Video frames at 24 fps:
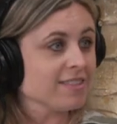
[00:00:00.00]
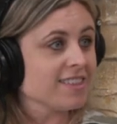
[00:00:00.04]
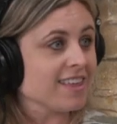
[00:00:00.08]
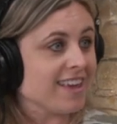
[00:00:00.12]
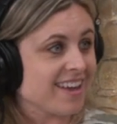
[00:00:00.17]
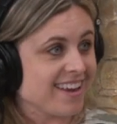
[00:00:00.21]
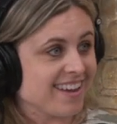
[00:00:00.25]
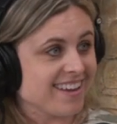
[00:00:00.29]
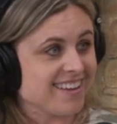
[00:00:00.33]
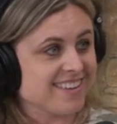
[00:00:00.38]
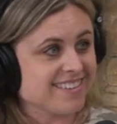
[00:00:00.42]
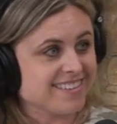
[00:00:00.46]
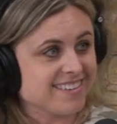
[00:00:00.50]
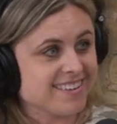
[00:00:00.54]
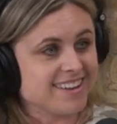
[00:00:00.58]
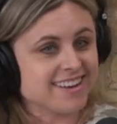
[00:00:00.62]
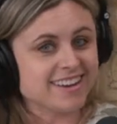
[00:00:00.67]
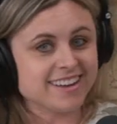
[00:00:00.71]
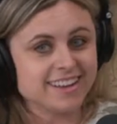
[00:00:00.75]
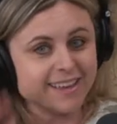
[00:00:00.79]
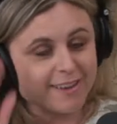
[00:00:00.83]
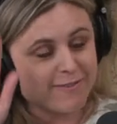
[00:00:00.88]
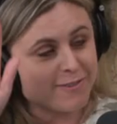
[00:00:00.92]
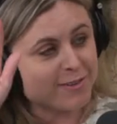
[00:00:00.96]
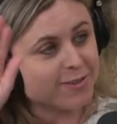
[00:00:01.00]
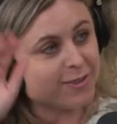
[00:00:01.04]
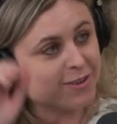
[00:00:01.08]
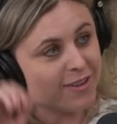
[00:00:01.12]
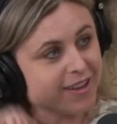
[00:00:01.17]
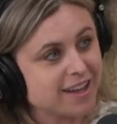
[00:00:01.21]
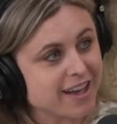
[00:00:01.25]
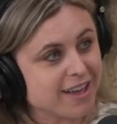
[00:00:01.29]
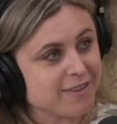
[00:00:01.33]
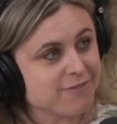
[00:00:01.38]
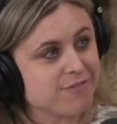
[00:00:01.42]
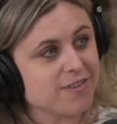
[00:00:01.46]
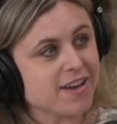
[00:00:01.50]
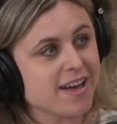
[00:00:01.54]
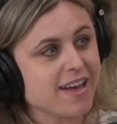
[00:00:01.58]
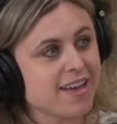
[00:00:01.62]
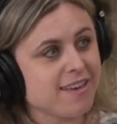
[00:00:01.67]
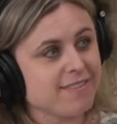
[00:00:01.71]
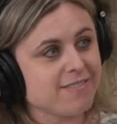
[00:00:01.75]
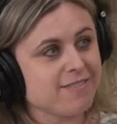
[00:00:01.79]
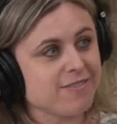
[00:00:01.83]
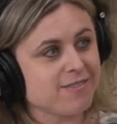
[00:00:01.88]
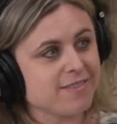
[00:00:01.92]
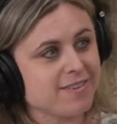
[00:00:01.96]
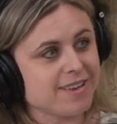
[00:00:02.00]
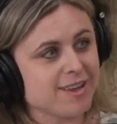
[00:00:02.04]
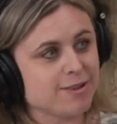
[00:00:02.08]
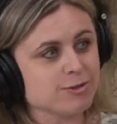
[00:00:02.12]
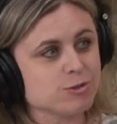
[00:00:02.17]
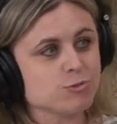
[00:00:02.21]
thing, and I gave that you a little crazy. high five. I was